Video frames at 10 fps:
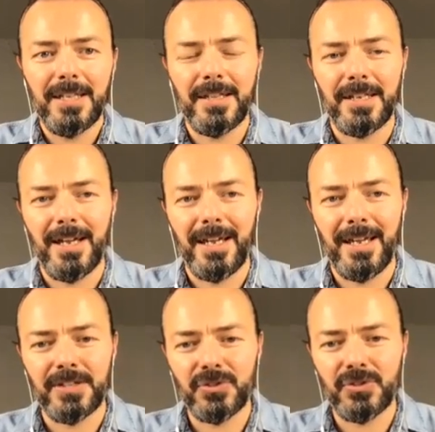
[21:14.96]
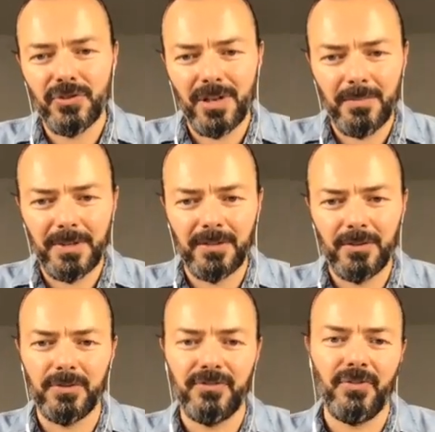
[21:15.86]
that are extremely
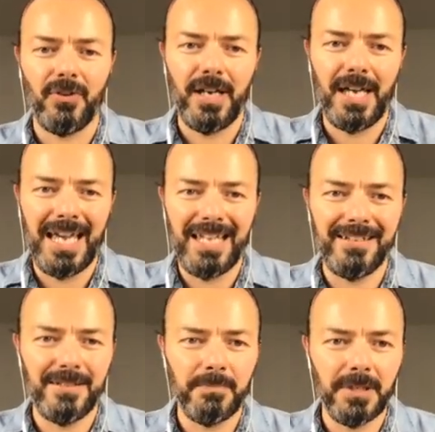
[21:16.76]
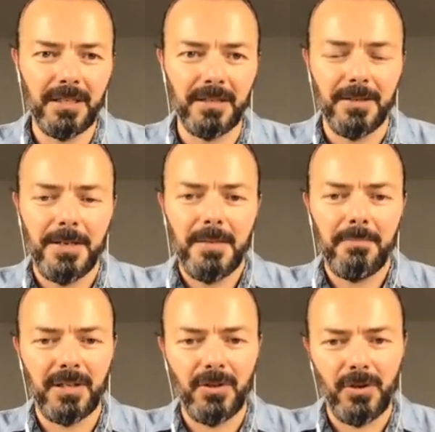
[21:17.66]
good for any beginner
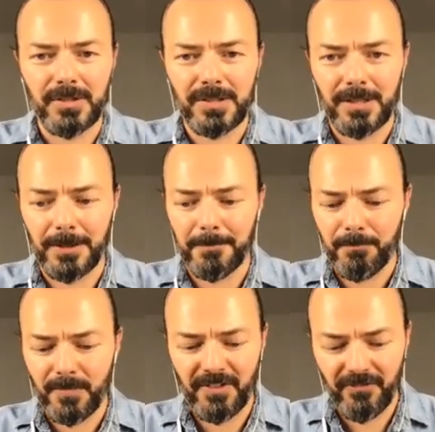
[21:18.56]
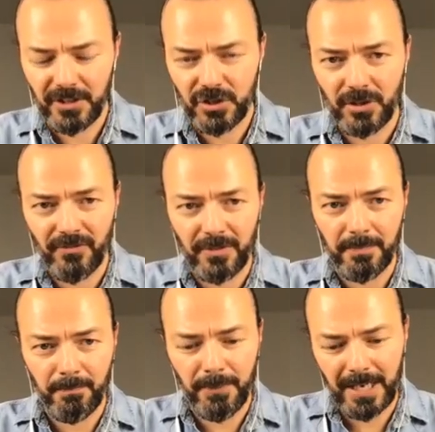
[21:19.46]
because uh, the friction of the
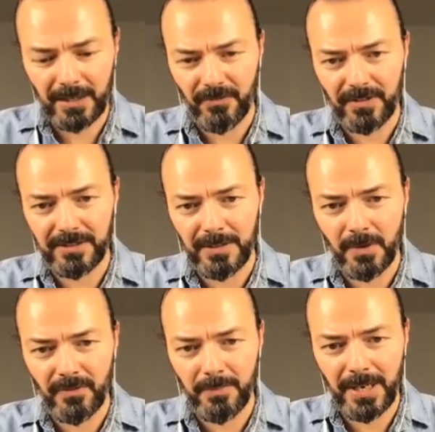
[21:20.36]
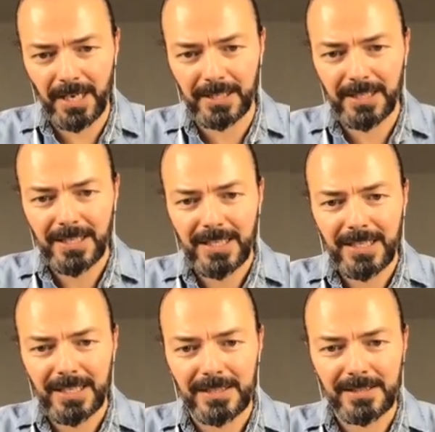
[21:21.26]
pen, of the tip of the pen,
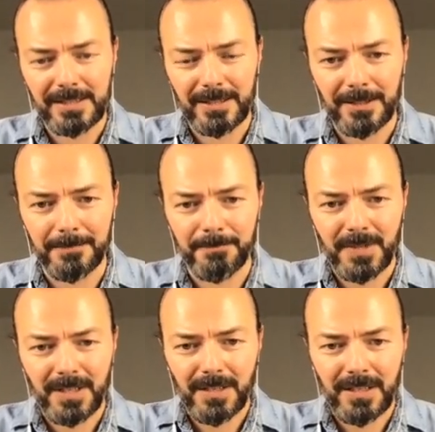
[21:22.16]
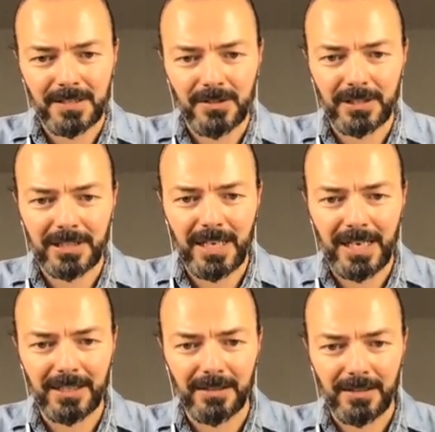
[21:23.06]
is um, is not
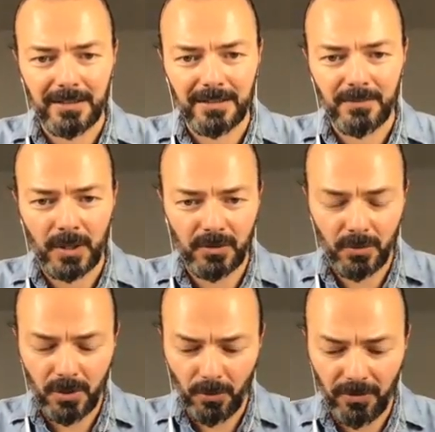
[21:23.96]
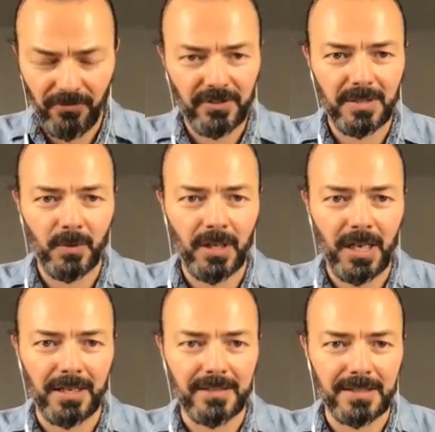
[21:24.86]
like when you go the first time on
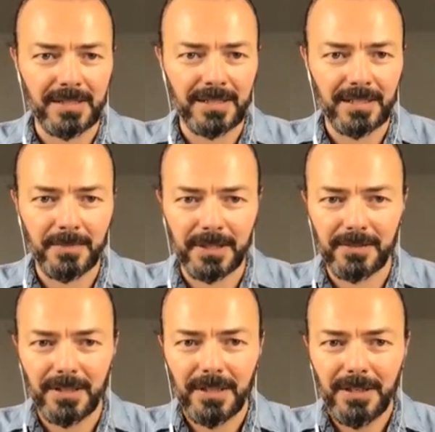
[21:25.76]
ice. It's a little bit,